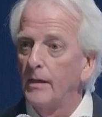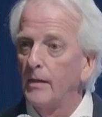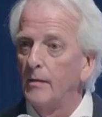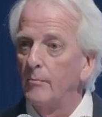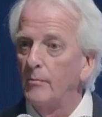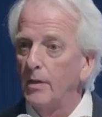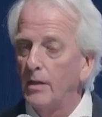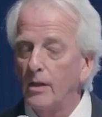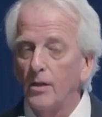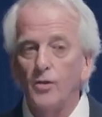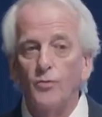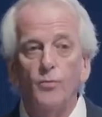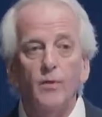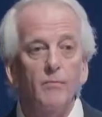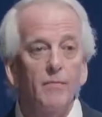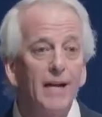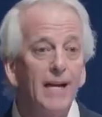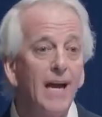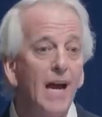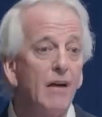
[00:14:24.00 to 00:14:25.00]
Because we
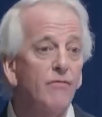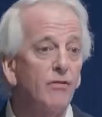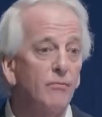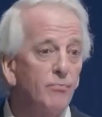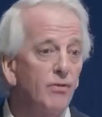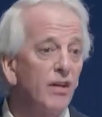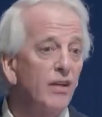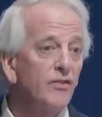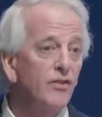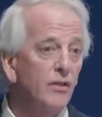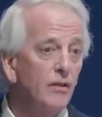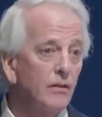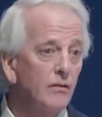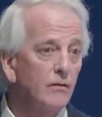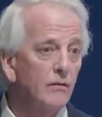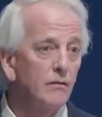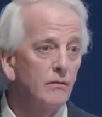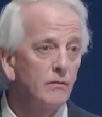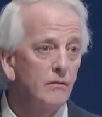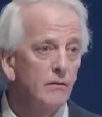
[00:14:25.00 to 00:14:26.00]
may have a president
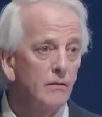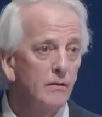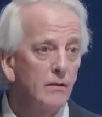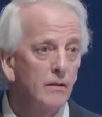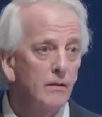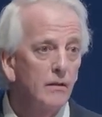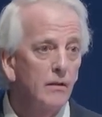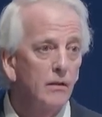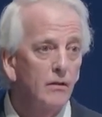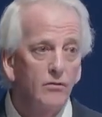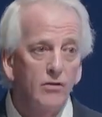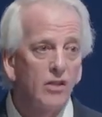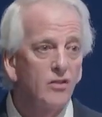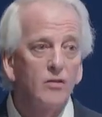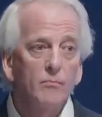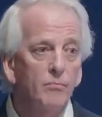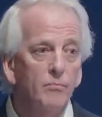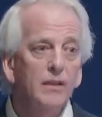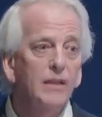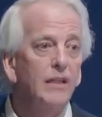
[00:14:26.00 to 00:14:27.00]
who
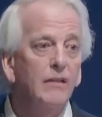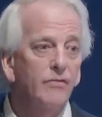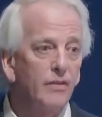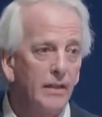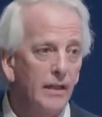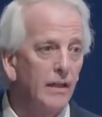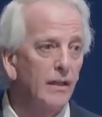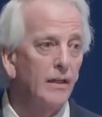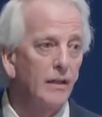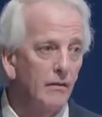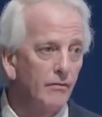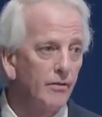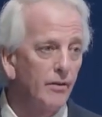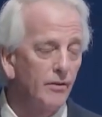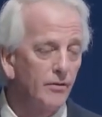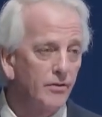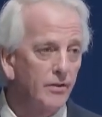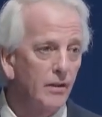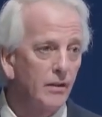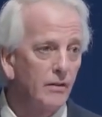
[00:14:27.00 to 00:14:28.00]
doesn't believe in any of
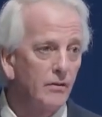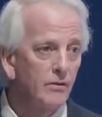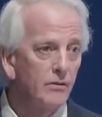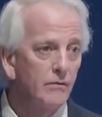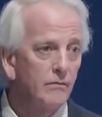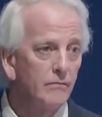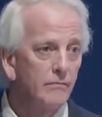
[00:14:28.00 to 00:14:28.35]
those things.